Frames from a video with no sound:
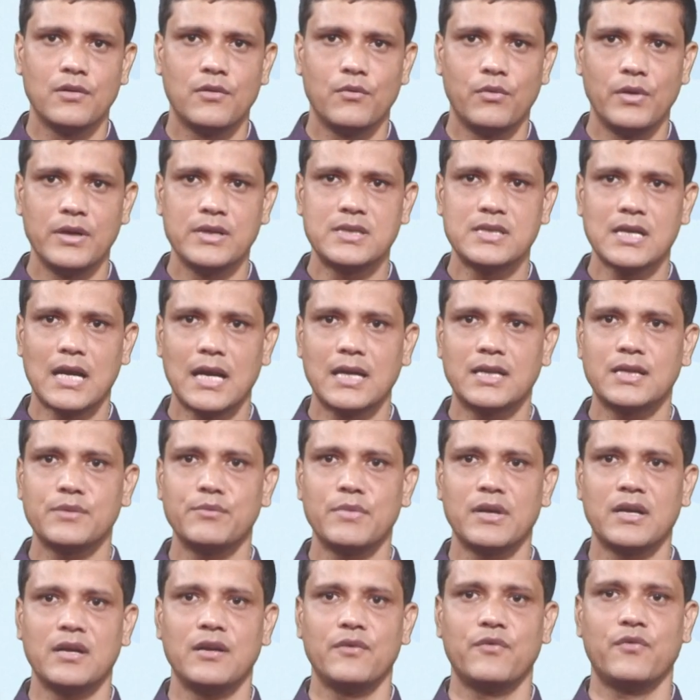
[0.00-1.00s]
which
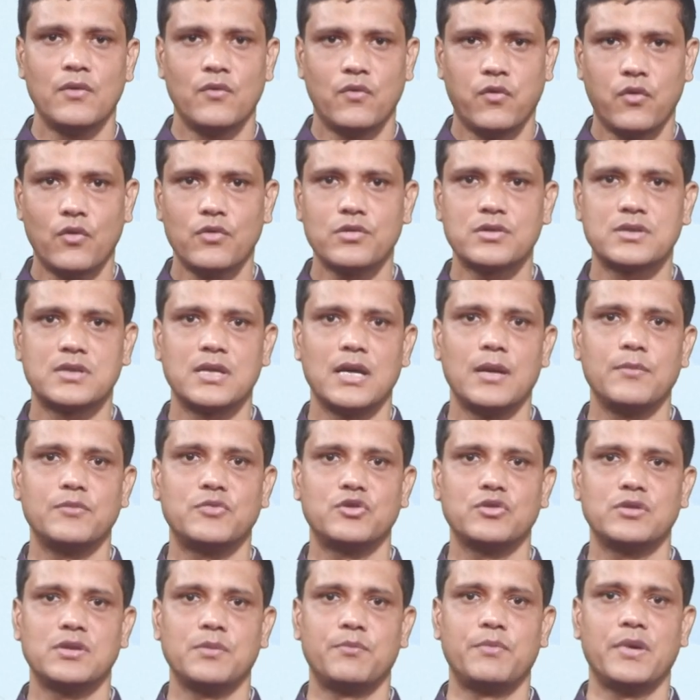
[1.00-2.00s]
ultimately force them
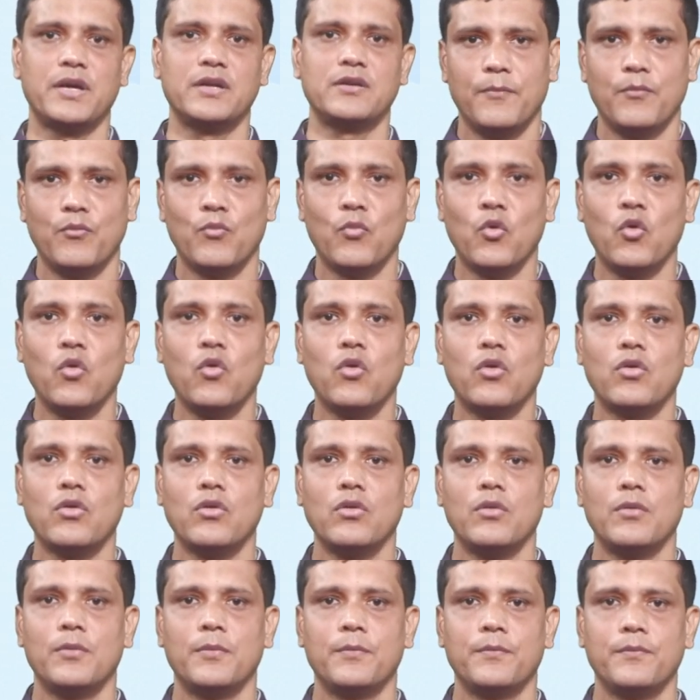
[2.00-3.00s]
to depend more
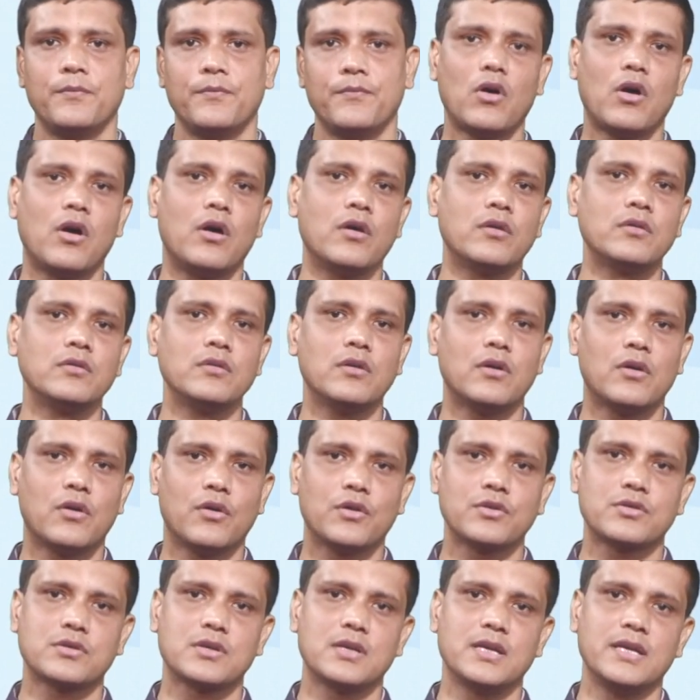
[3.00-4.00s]
on
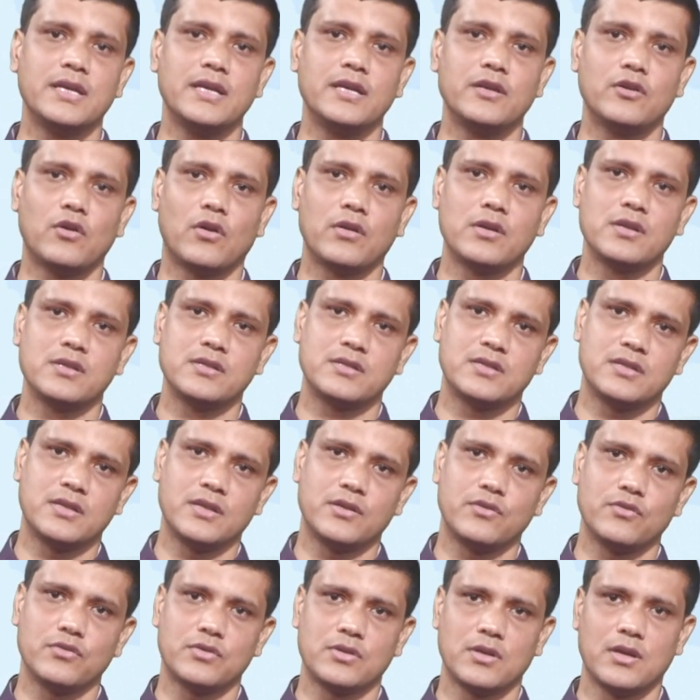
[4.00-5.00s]
costly
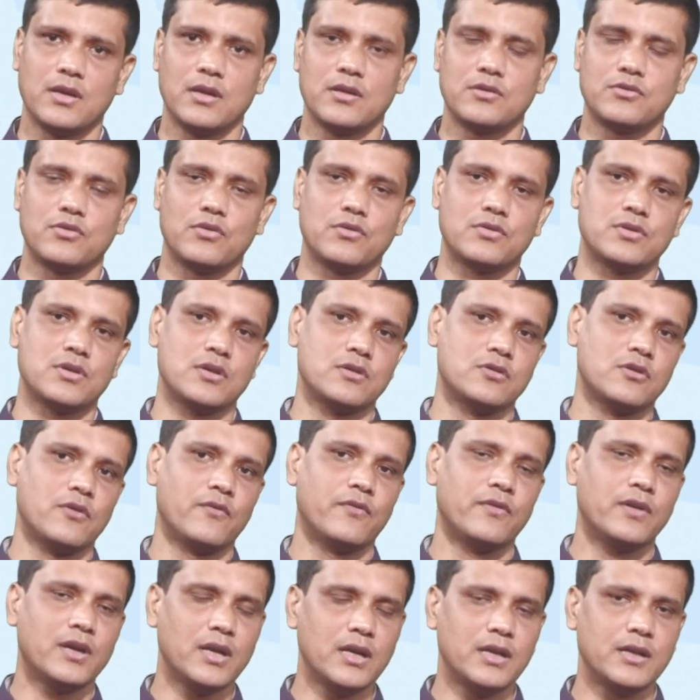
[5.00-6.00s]
non-institutional sources
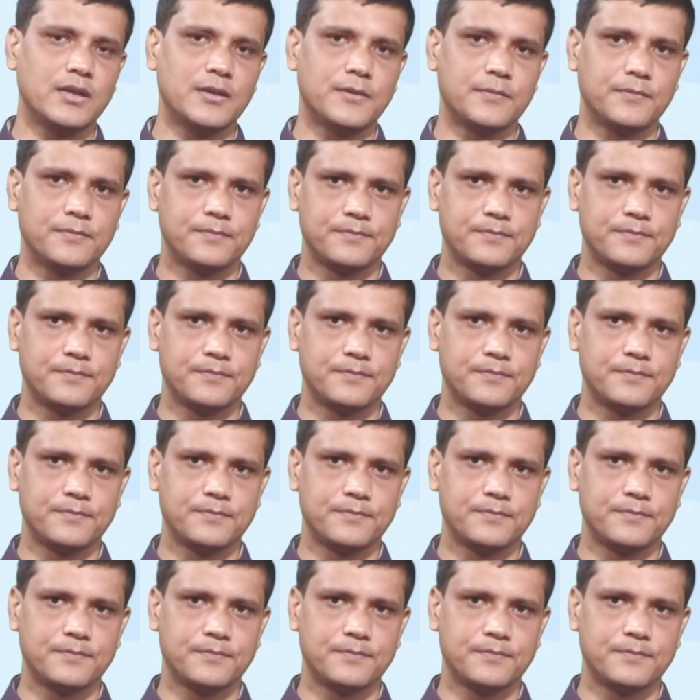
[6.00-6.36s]
of credit.